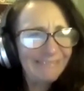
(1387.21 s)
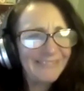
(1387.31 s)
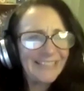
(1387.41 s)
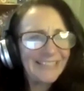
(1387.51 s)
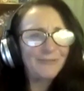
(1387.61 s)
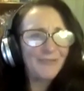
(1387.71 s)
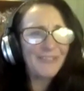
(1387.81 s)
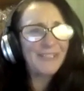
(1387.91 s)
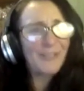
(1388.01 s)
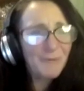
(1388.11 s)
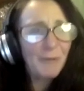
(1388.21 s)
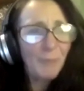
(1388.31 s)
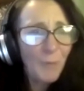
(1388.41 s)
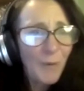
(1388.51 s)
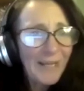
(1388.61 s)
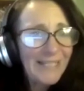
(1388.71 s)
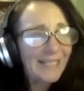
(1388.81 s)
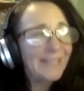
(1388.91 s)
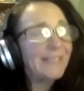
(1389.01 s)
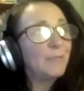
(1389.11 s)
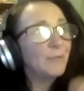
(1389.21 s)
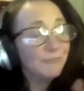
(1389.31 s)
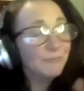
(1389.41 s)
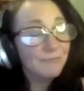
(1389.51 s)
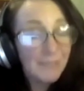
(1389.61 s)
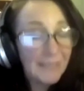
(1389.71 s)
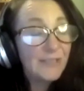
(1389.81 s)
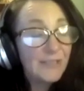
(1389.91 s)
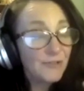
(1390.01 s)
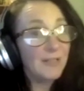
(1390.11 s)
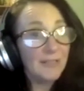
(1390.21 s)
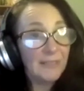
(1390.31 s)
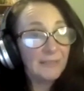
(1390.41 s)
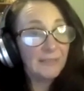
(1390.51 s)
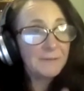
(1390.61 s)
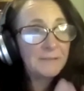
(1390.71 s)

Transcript: this is what, there's loads of people waiting. And he was really struggling.